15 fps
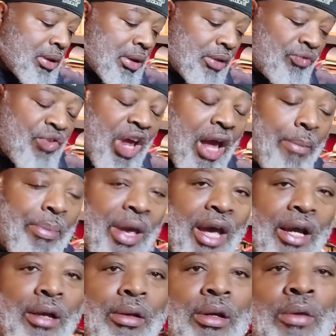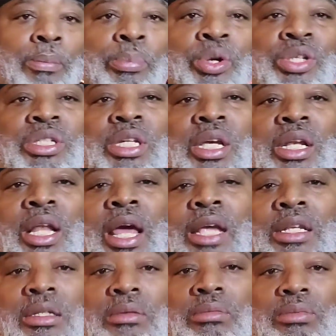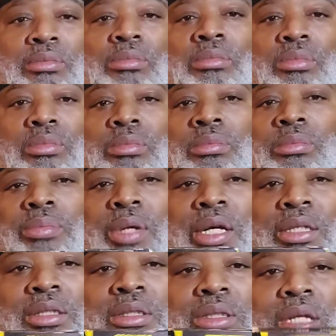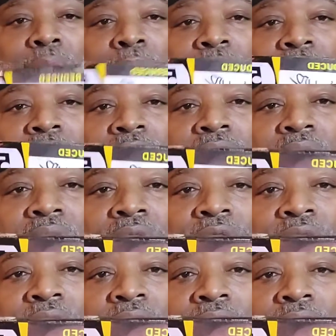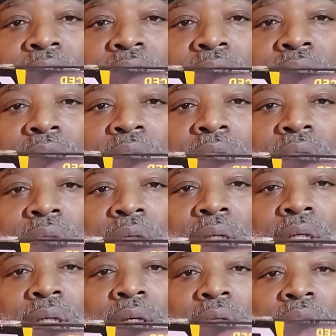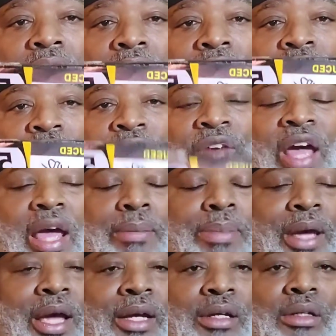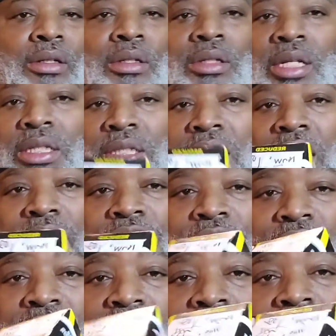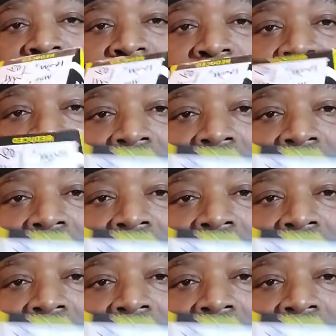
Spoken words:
this 5-pack of push-in light buttons. I paid $1 for that. Look, $1 for a 5-pack. This selling for $17.99